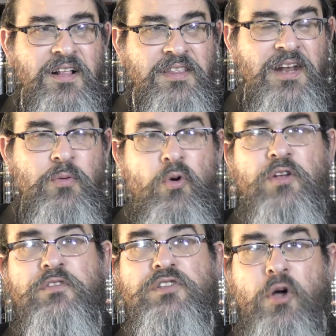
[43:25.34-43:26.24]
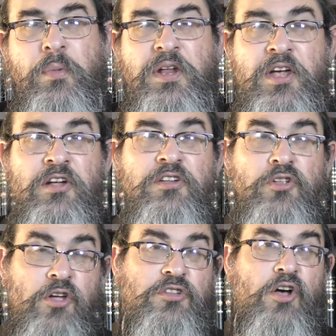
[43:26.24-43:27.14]
that he worked for so many years at
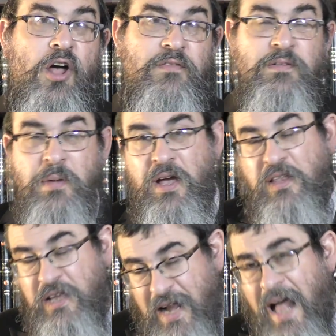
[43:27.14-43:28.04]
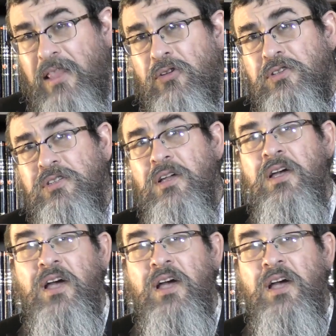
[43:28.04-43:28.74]
Oizke Haravet Meichen the Gadlus,